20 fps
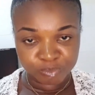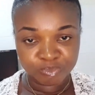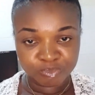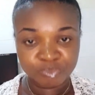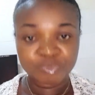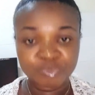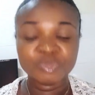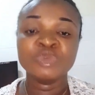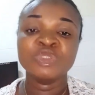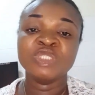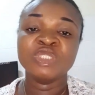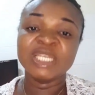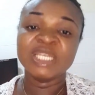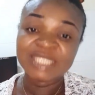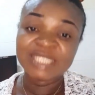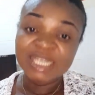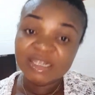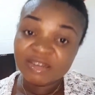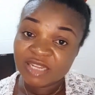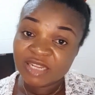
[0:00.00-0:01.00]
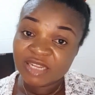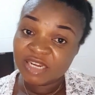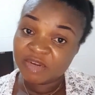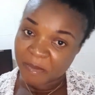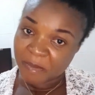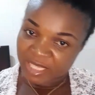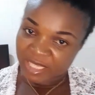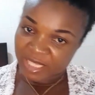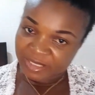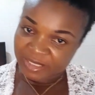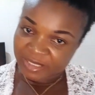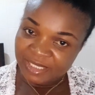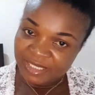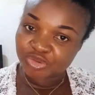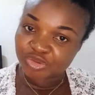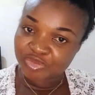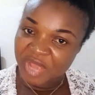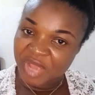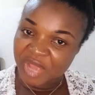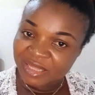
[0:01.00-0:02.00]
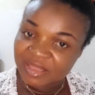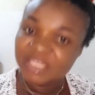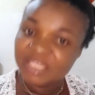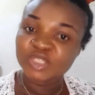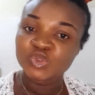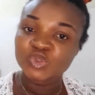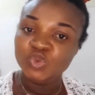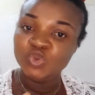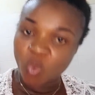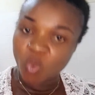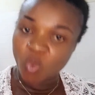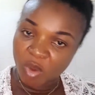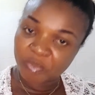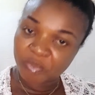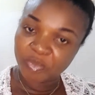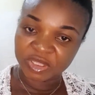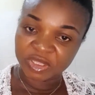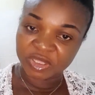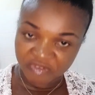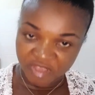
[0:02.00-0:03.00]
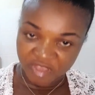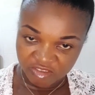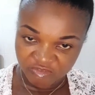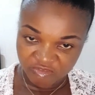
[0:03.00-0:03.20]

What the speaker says: The ejaculate, remember I said, should be at least 1.5 ml.